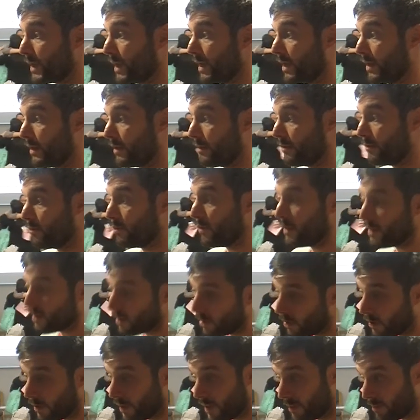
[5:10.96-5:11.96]
And with
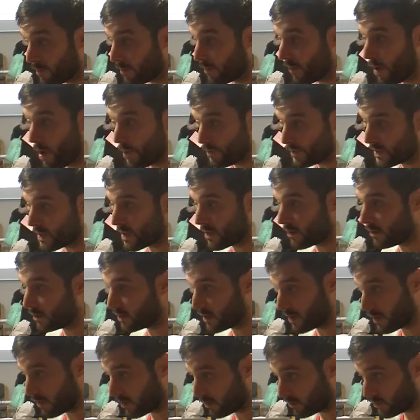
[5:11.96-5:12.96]
all the obstacles
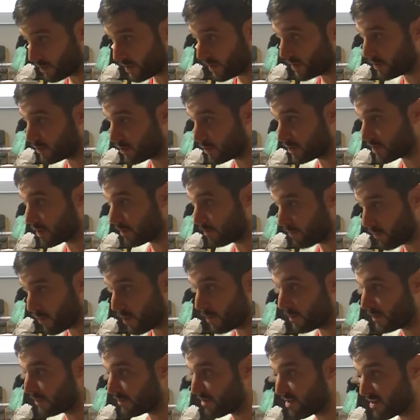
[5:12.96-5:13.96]
and contradictions and
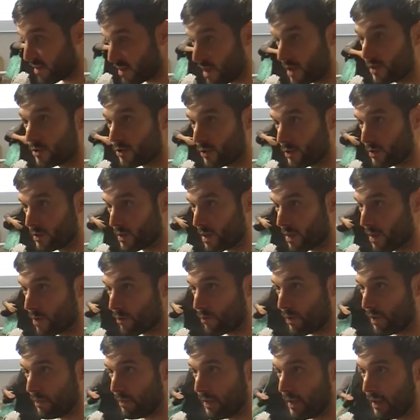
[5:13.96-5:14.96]
problems and tensions that there
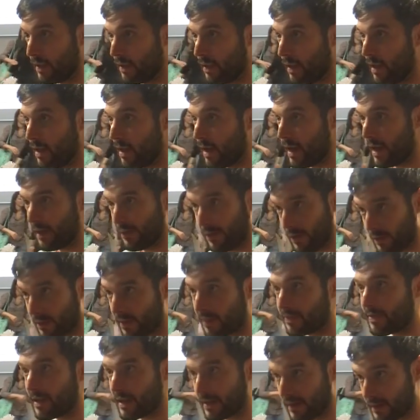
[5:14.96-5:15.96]
will be, I think
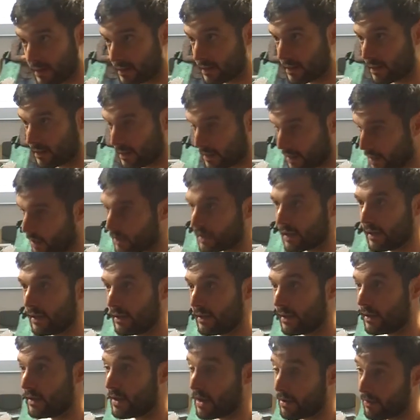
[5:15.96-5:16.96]
that that is certainly
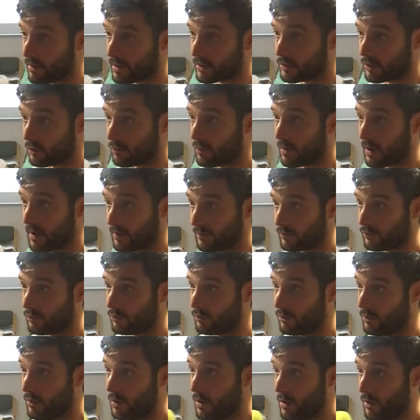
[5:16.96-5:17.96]
the direction we have
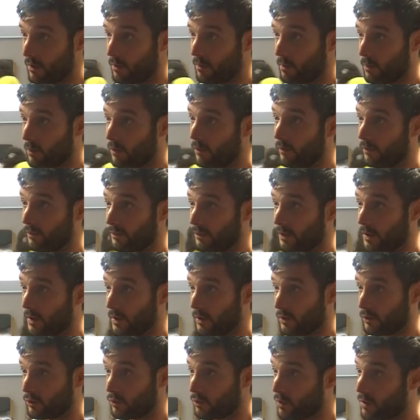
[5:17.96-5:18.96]
to move
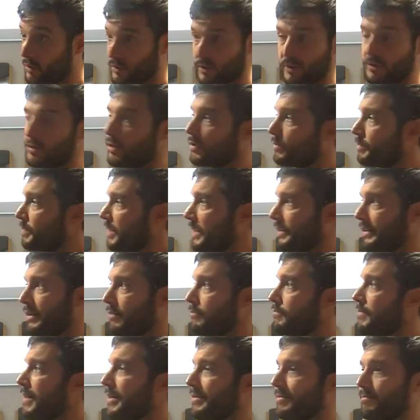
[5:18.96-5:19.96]
towards. Not building
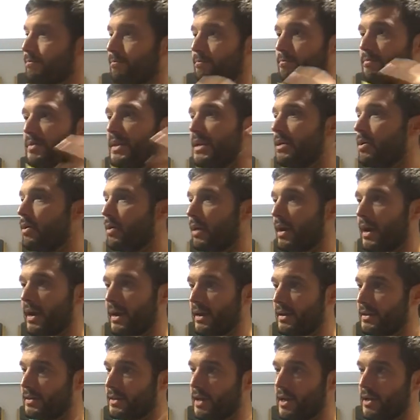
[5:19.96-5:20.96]
one big
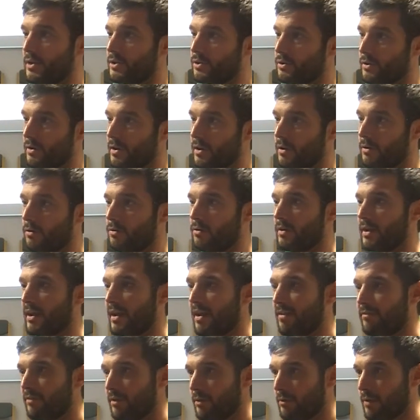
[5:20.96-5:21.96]
organization including
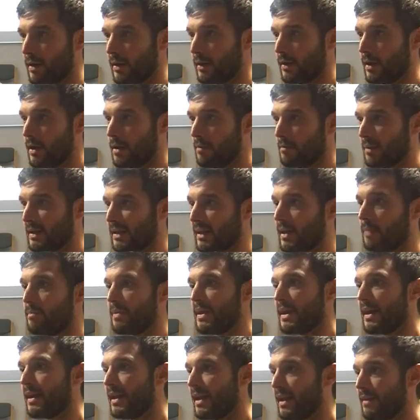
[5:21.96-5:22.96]
everyone, but
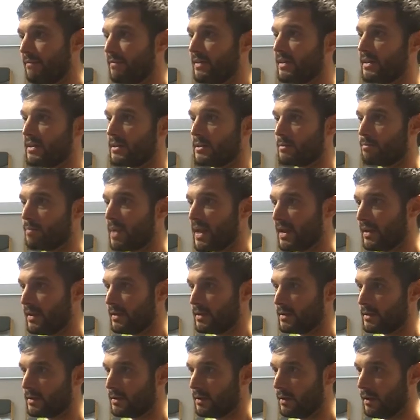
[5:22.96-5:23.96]
keeping alive this
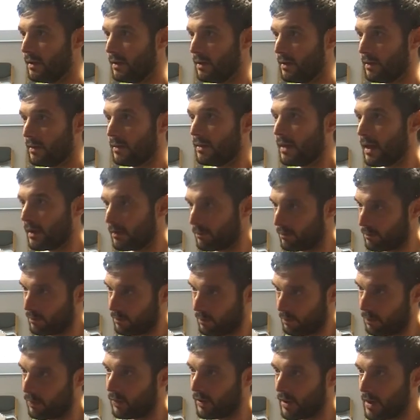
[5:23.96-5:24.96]
space
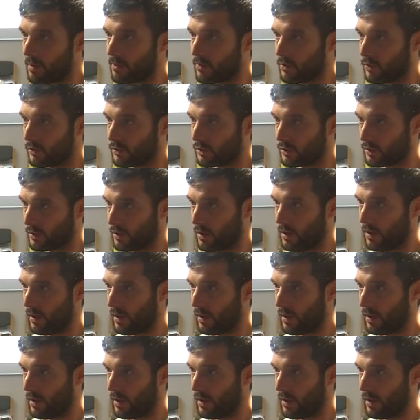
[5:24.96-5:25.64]
that Podemos,